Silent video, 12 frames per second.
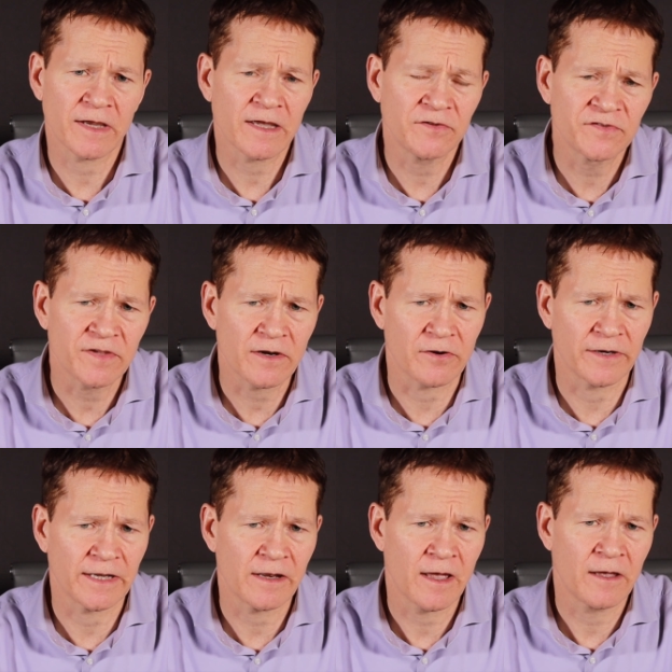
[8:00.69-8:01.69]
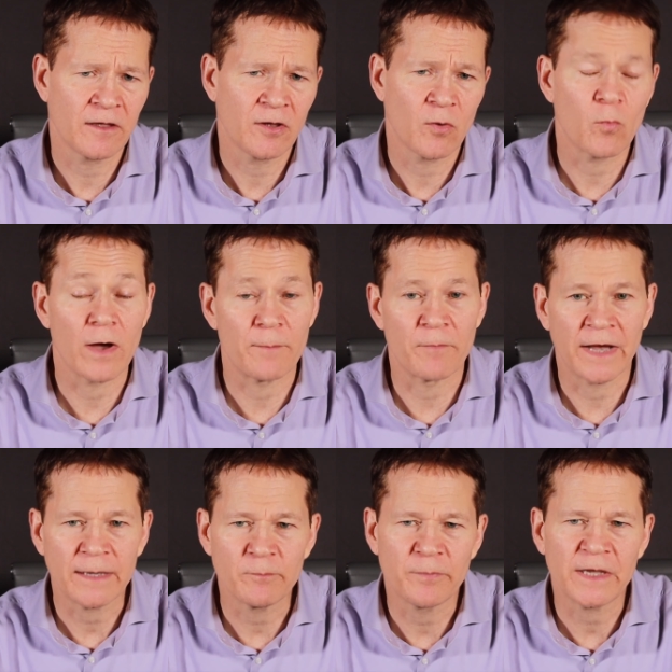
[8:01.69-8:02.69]
in considering what
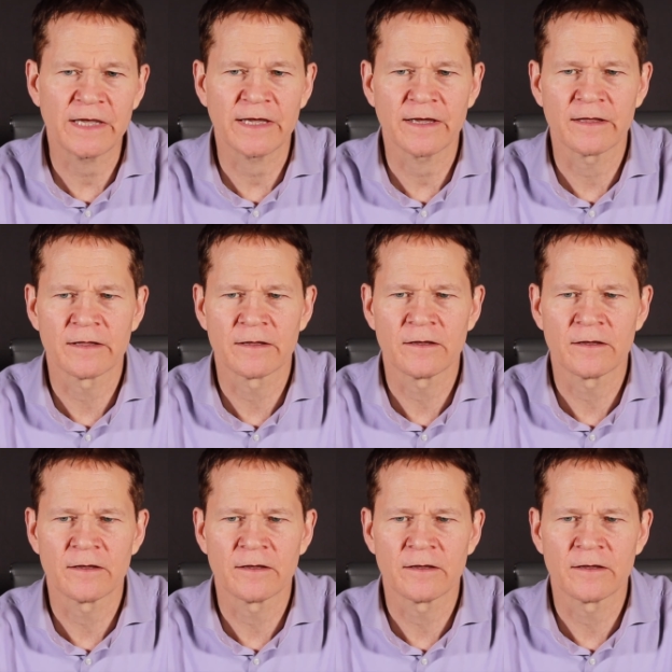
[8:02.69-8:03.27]
might be.